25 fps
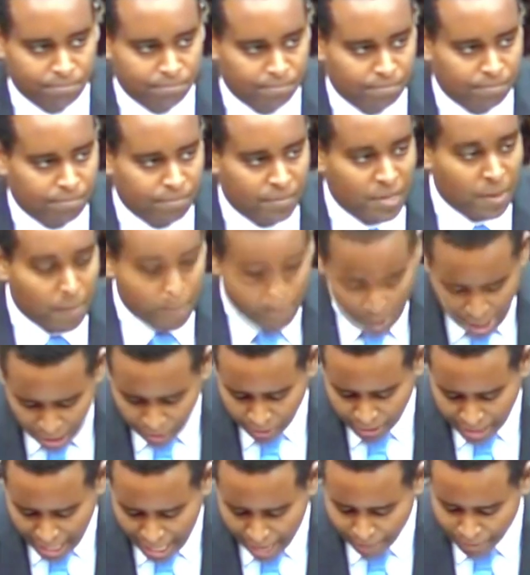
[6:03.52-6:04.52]
The
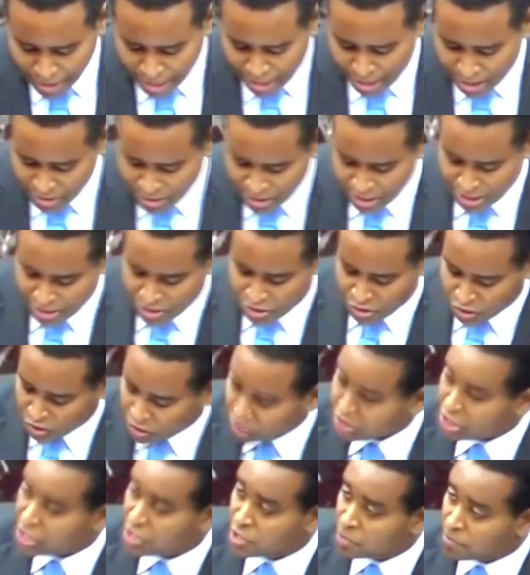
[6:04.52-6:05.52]
Belknap case is
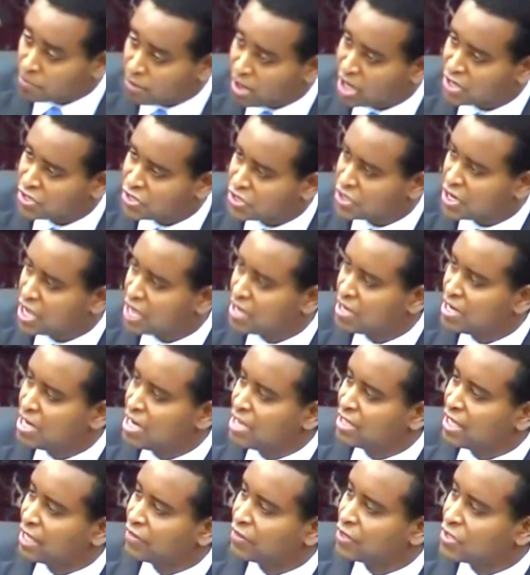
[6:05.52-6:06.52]
clear precedent
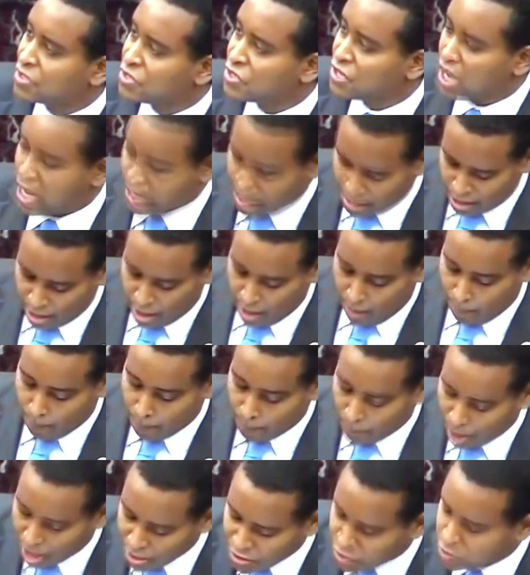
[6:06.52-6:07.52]
that the Senate
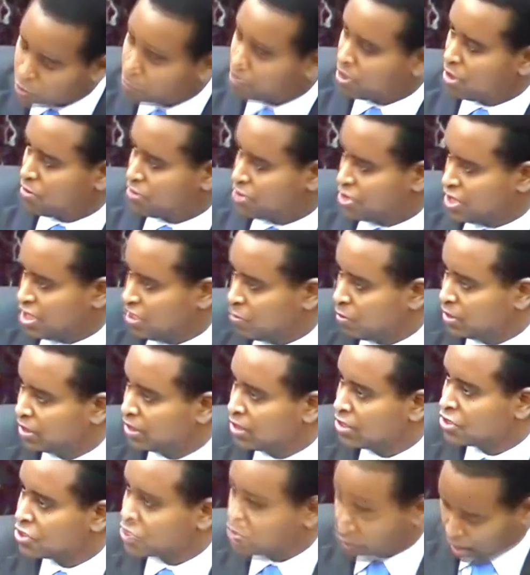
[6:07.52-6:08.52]
must proceed with
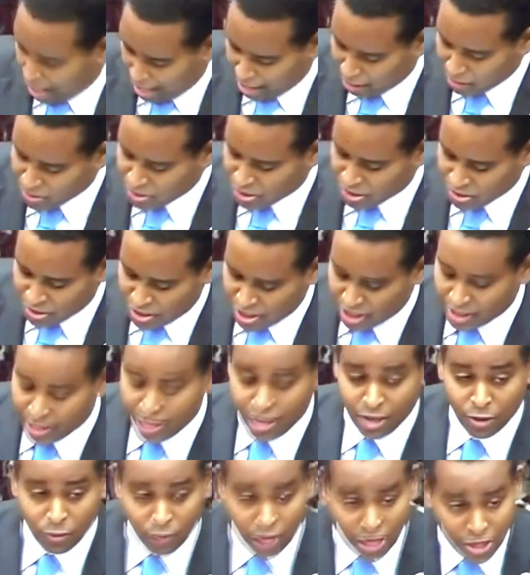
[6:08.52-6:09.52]
this trial since it
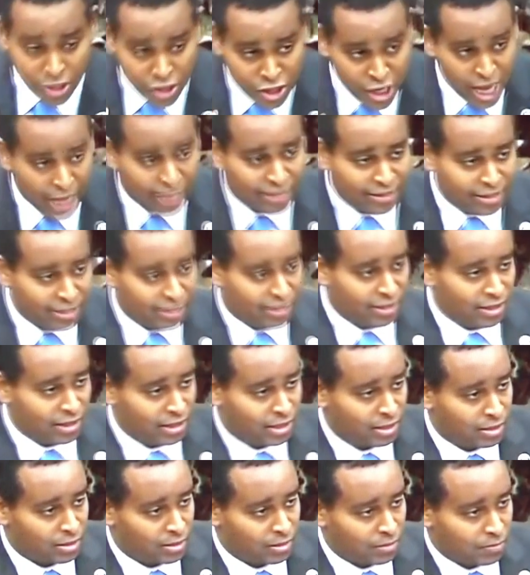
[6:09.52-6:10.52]
rejected
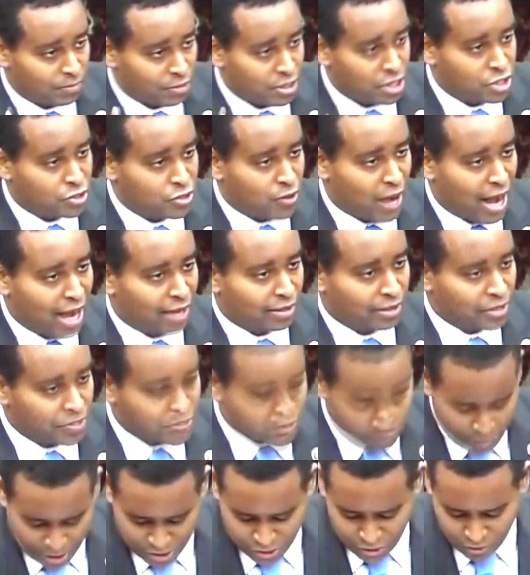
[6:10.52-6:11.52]
pretrial
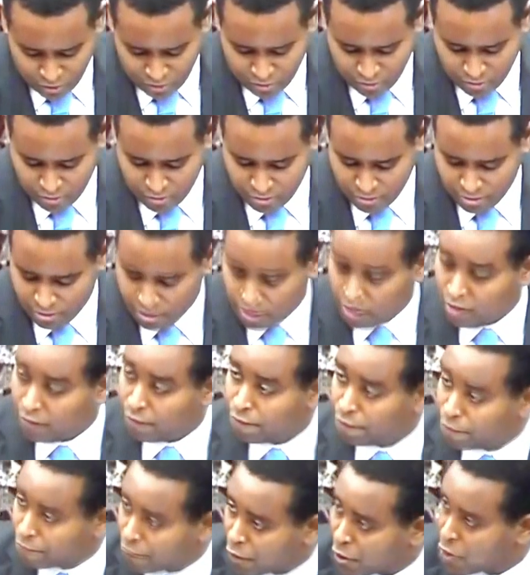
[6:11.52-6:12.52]
dismissal,
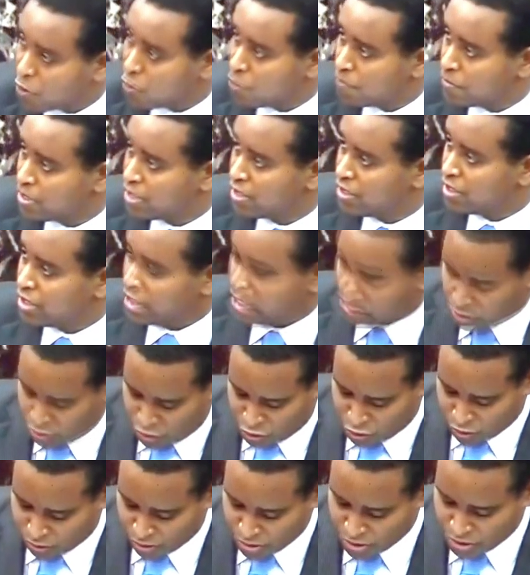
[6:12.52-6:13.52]
affirmed its
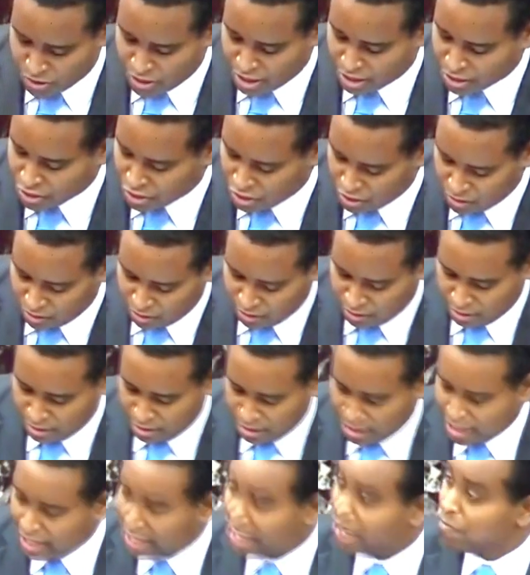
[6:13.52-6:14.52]
jurisdiction,
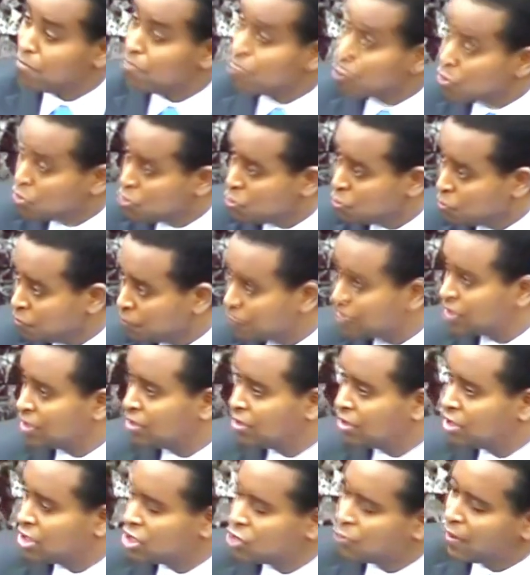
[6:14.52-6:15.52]
and moved
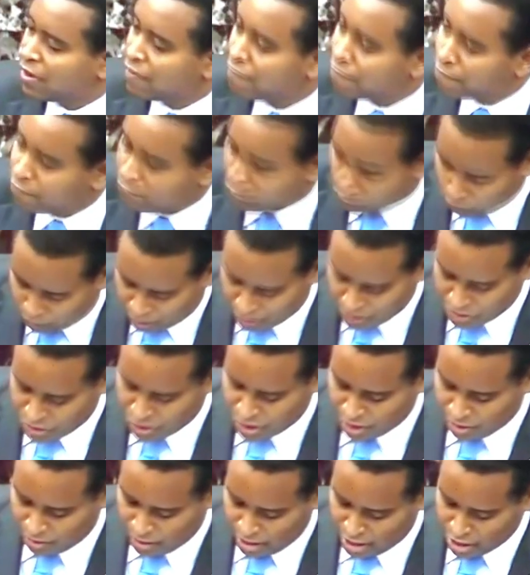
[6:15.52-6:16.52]
to a full
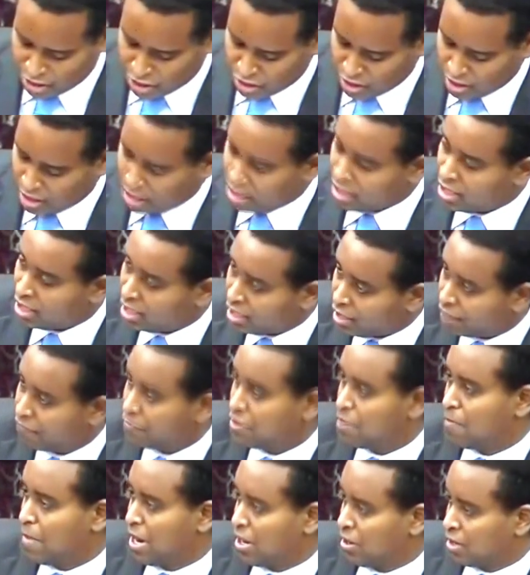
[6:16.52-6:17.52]
consideration of the
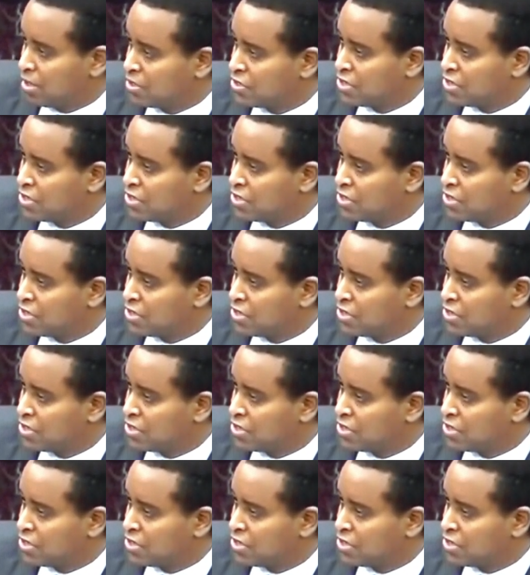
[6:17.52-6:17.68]
merits.